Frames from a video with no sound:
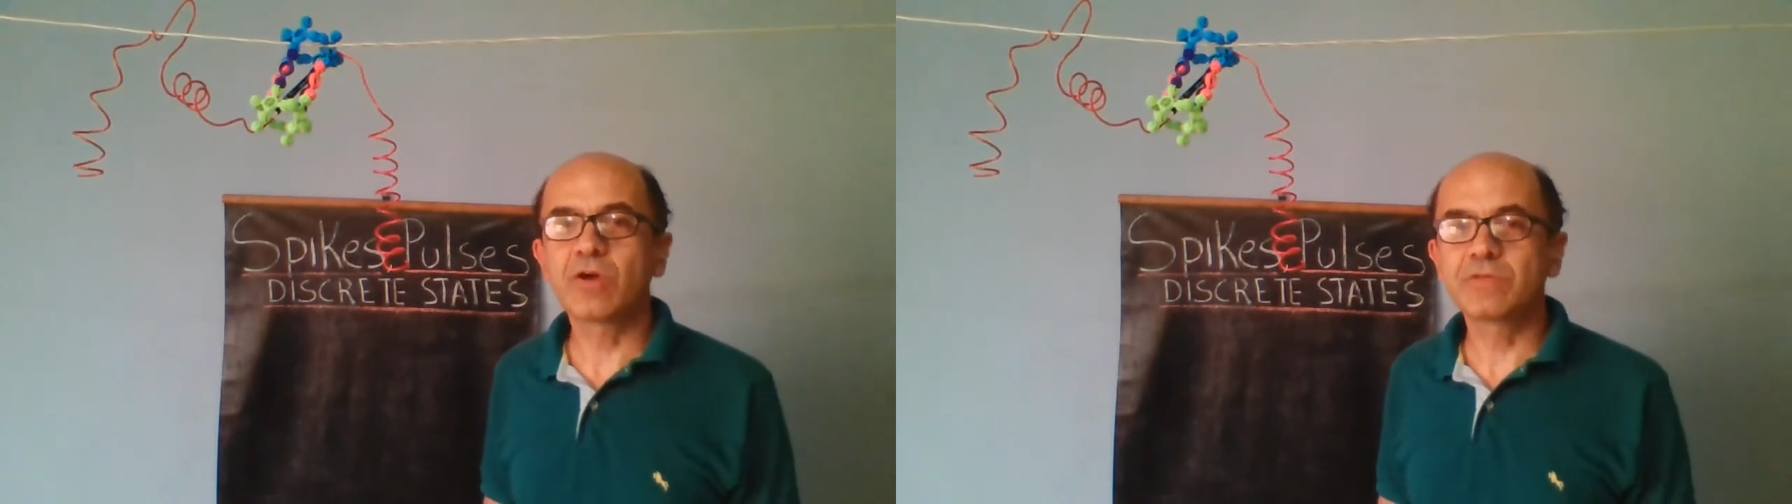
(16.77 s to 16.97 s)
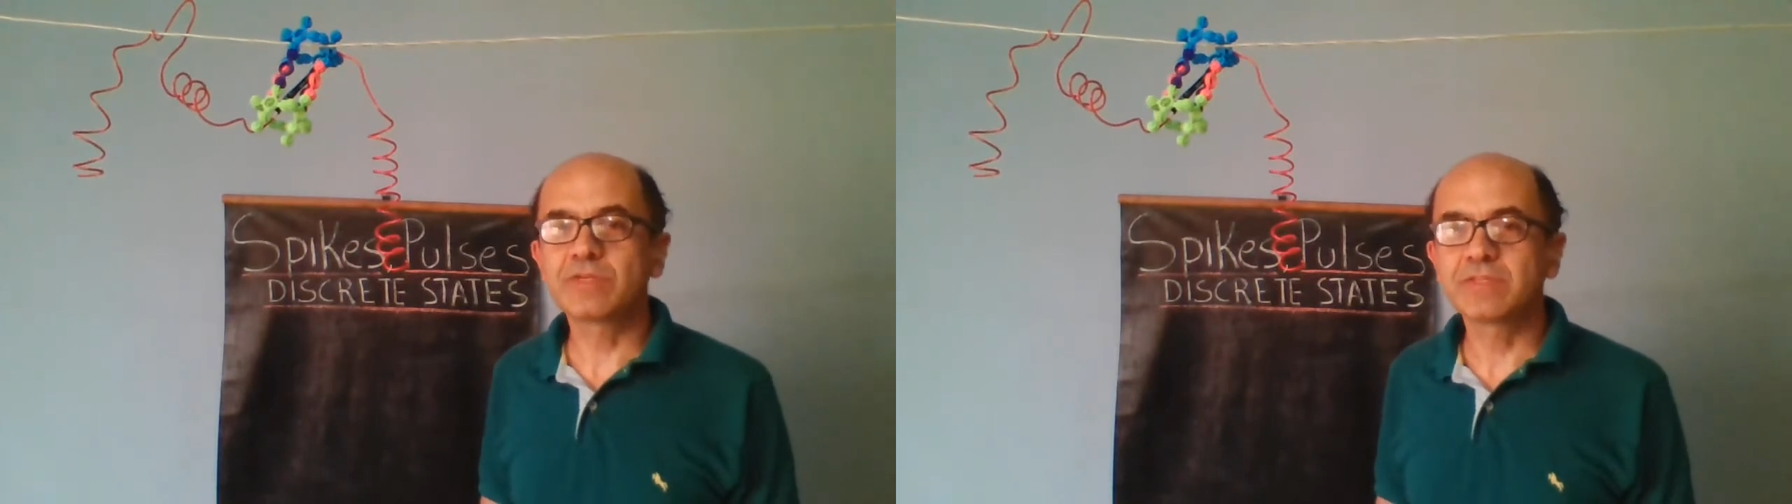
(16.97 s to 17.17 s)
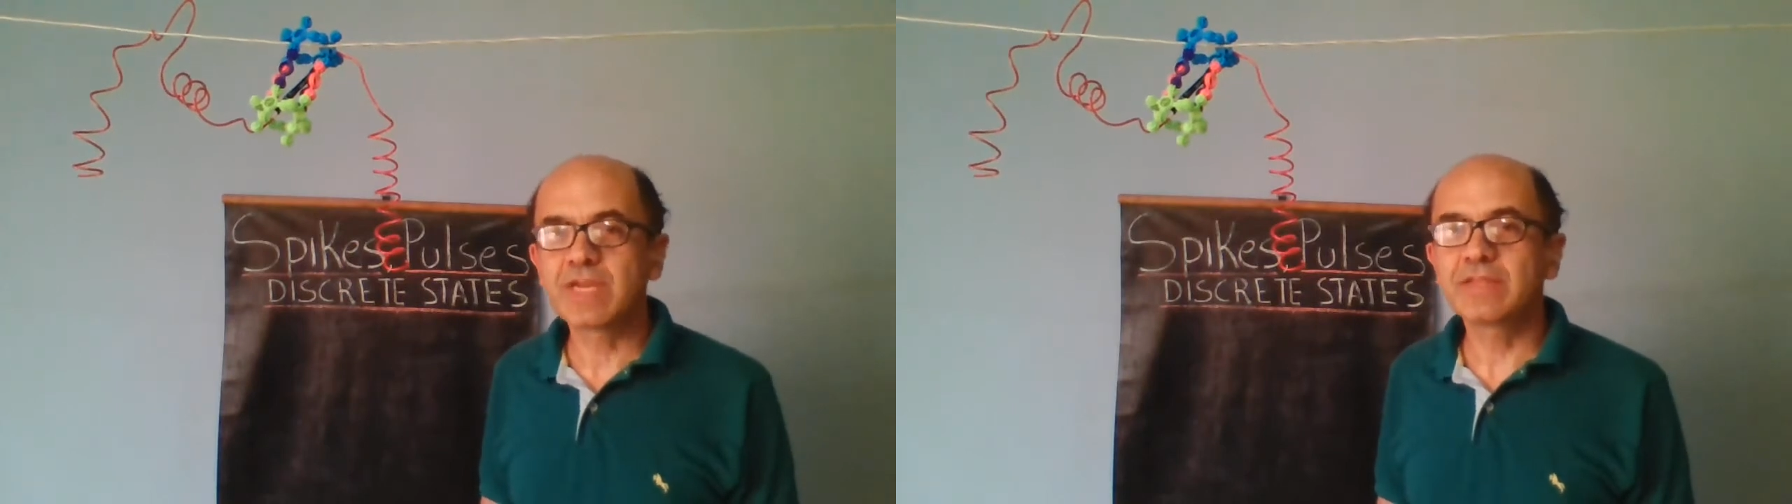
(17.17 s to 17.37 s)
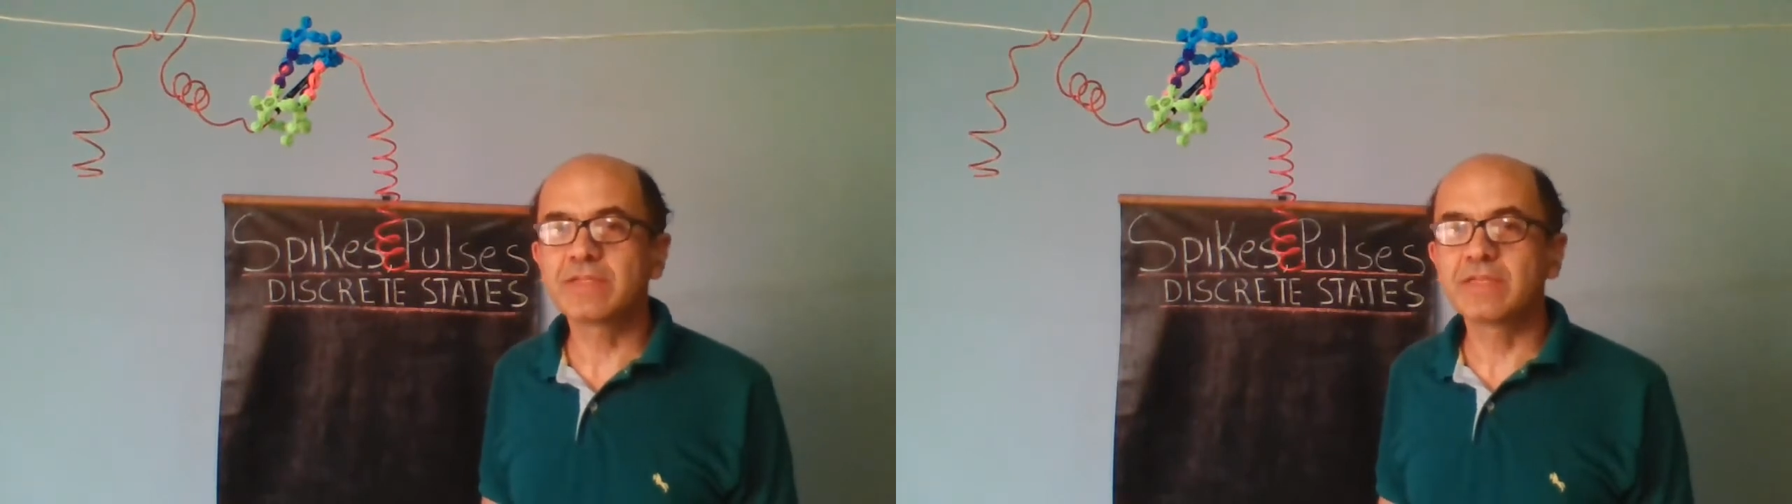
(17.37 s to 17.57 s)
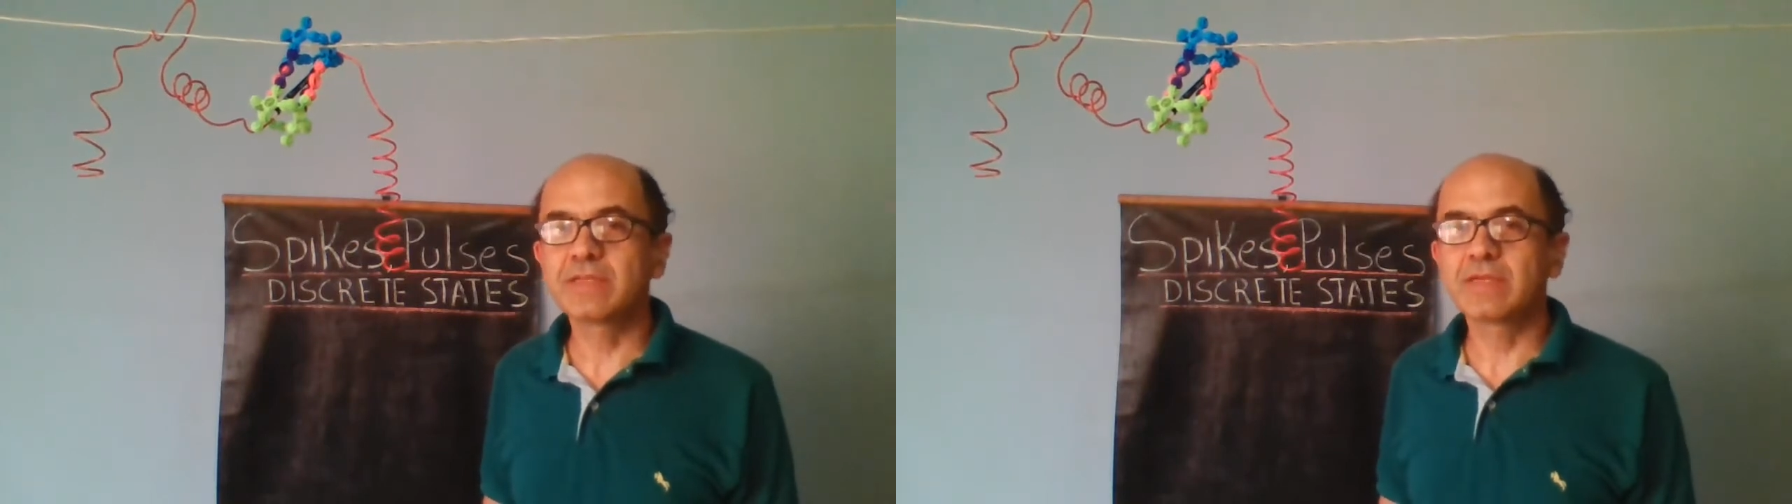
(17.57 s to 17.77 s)

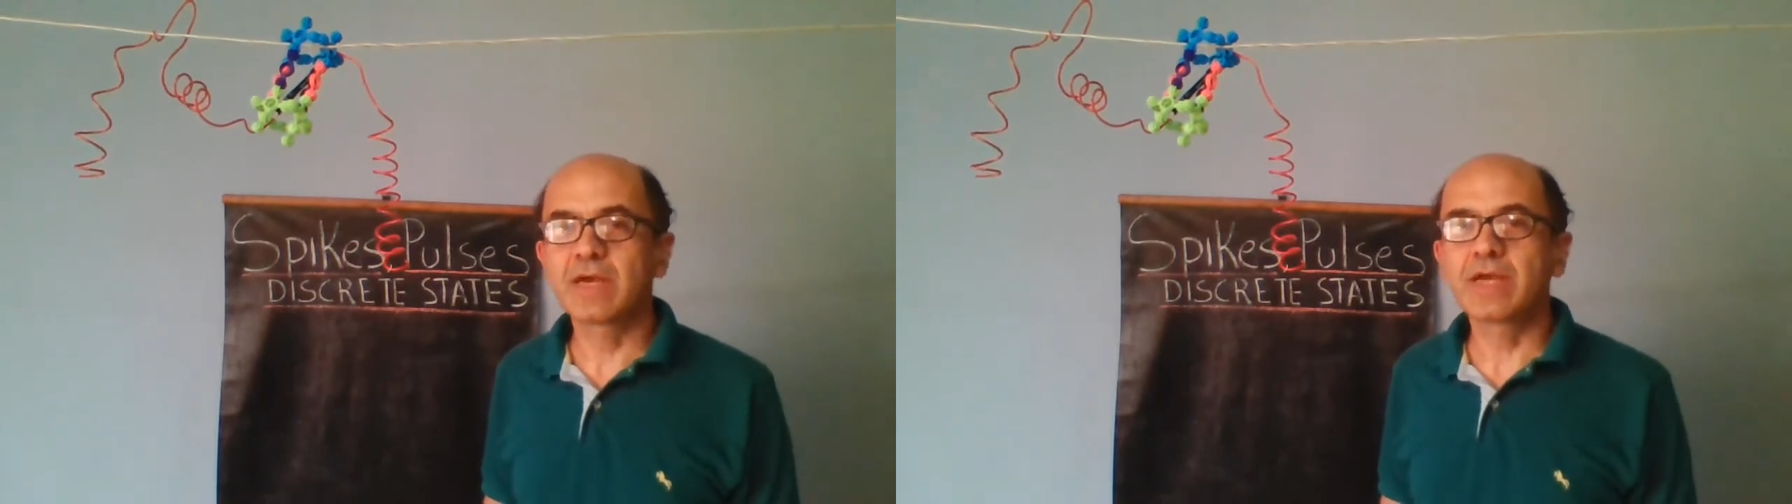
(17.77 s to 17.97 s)
understanding